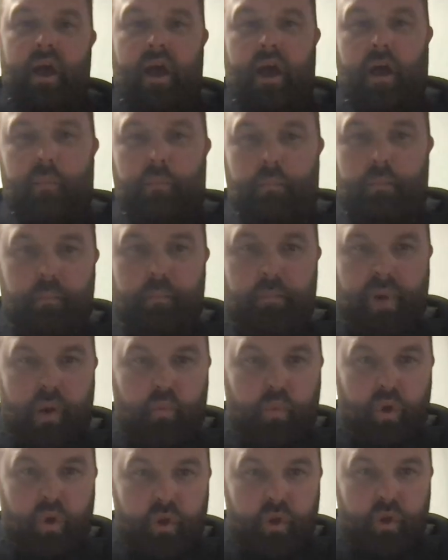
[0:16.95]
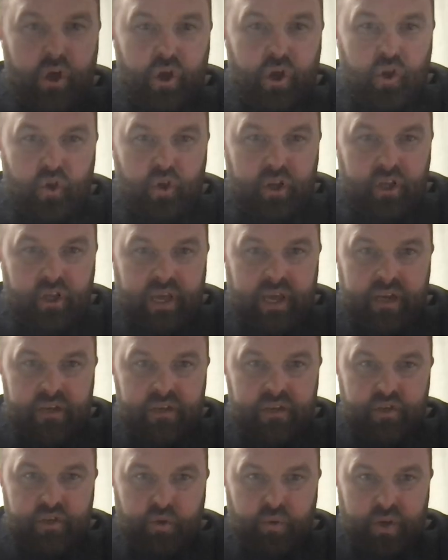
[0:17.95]
but we will get
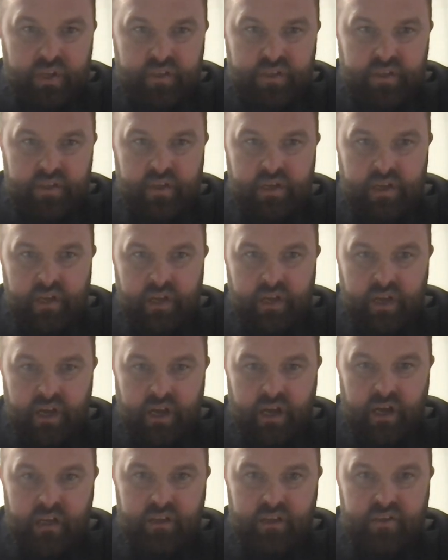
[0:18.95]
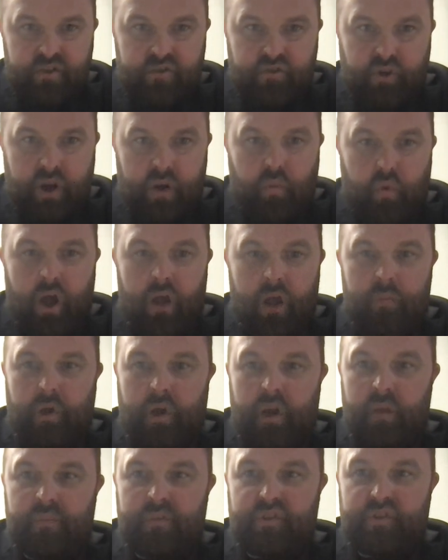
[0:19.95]
into it straight away.
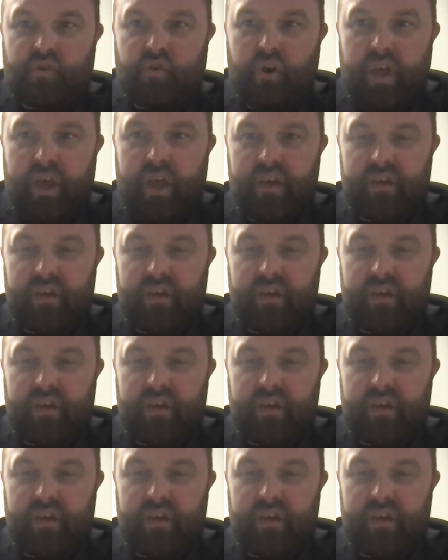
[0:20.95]
My name's Troy